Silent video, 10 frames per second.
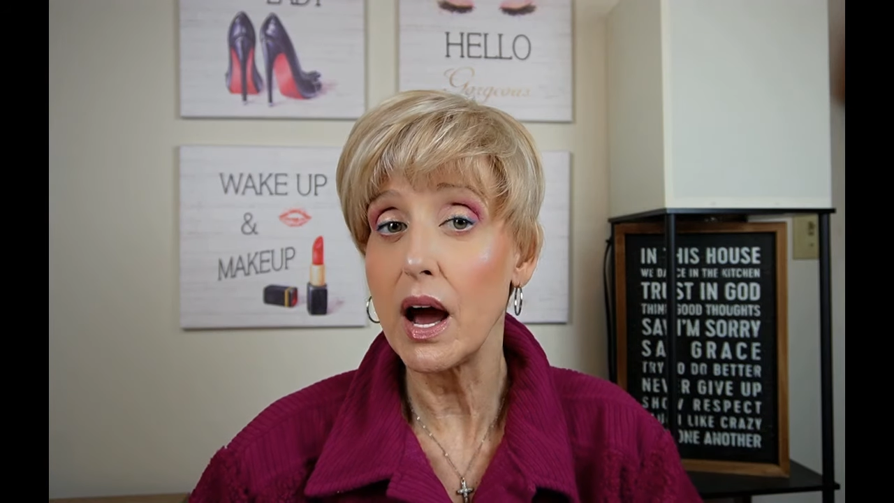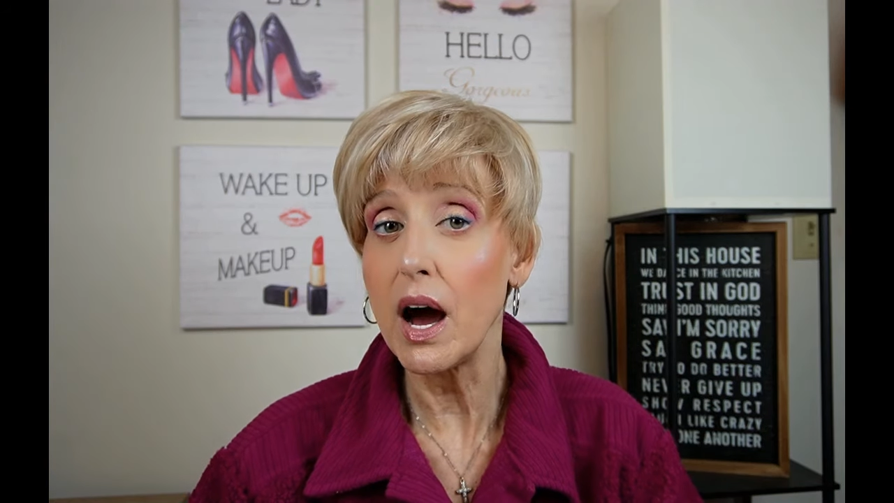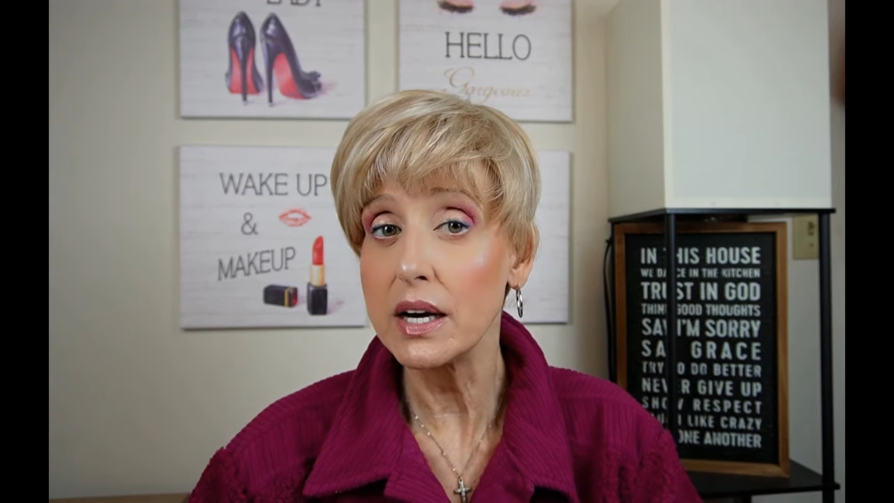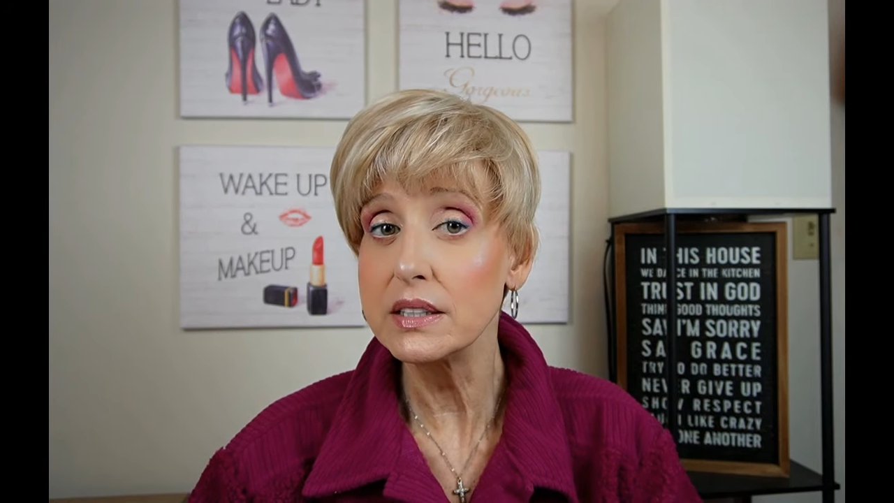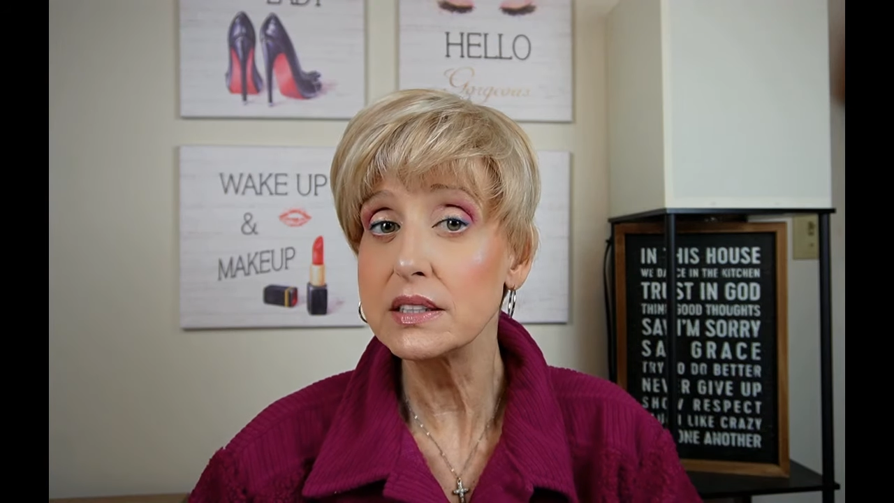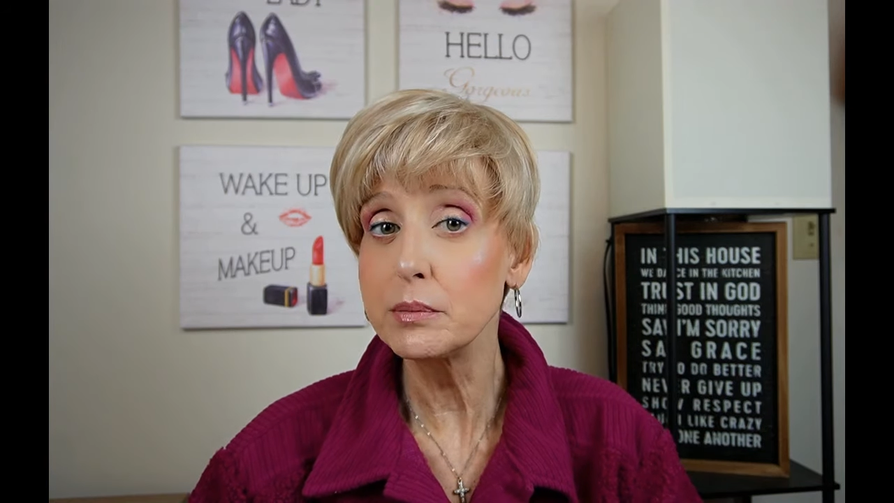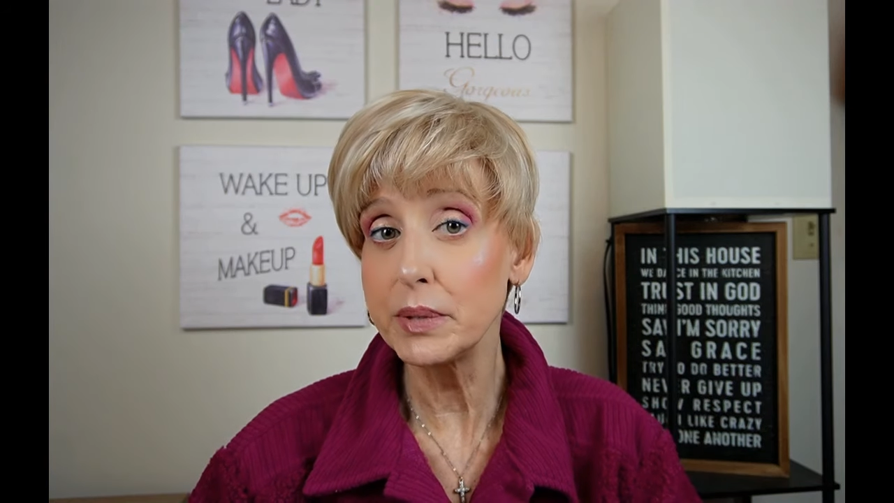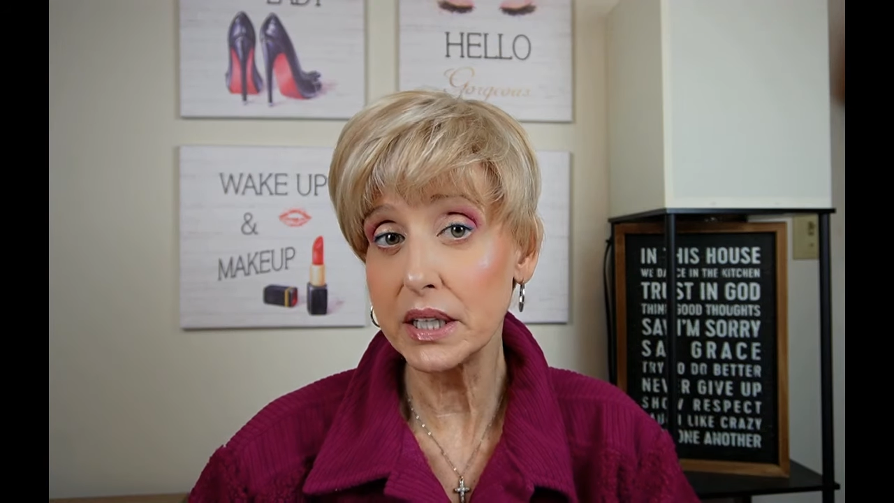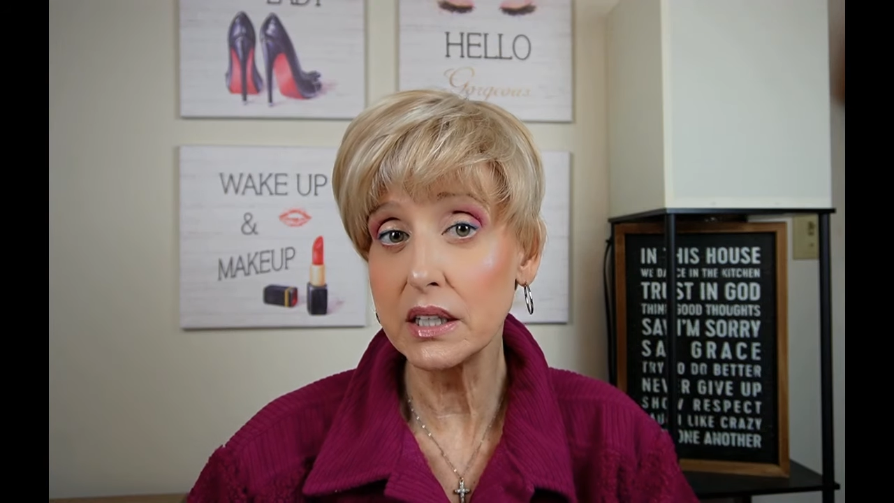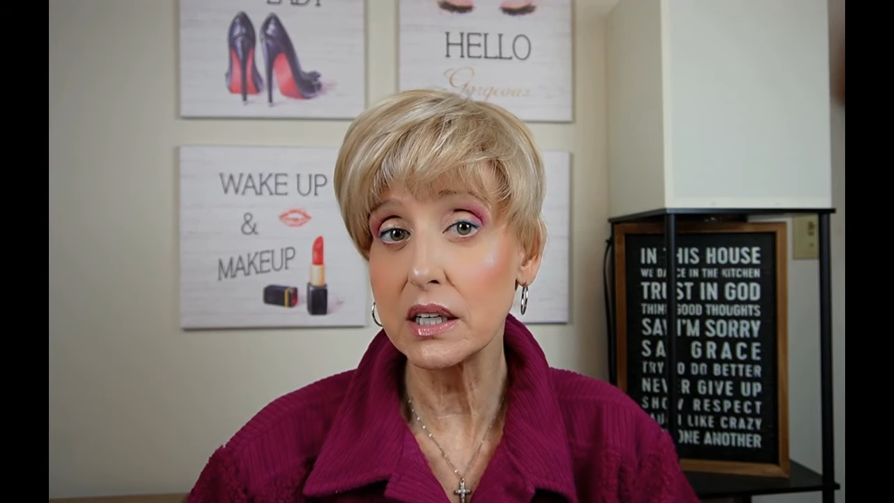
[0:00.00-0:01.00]
honest
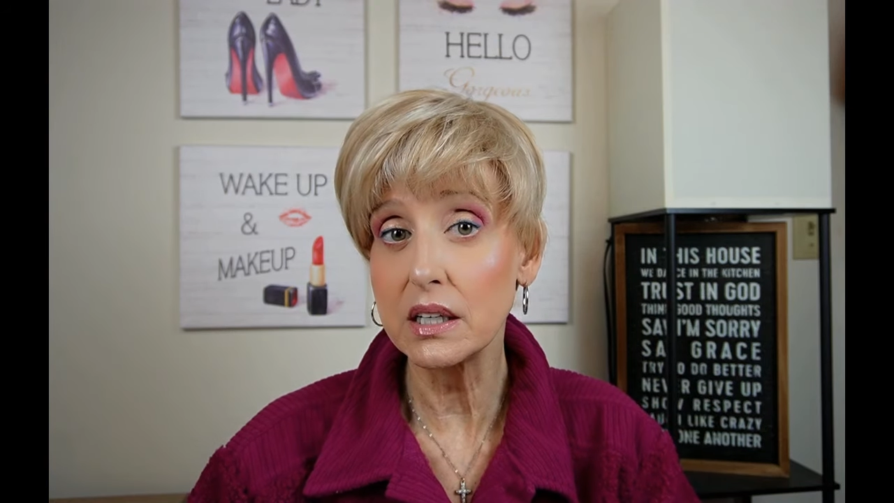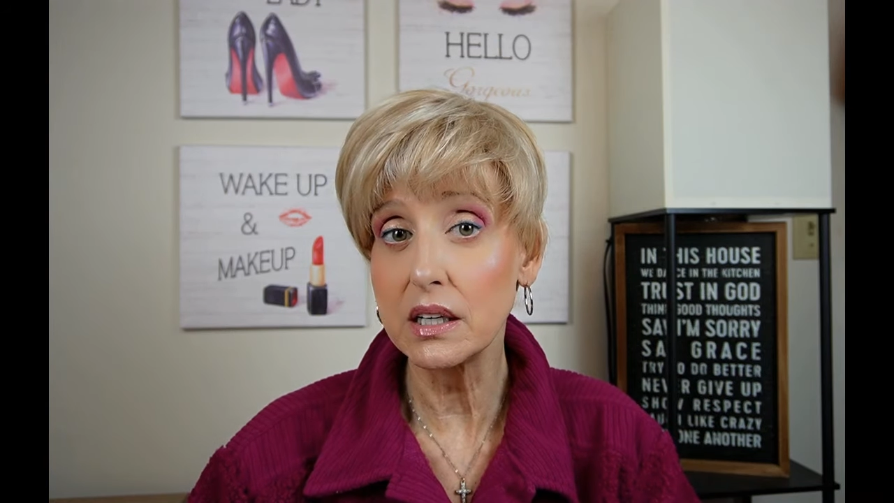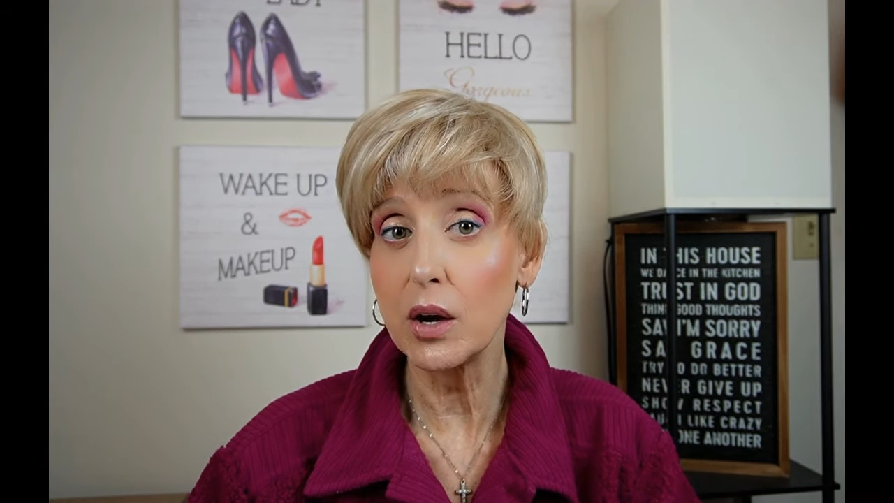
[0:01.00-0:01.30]
opinion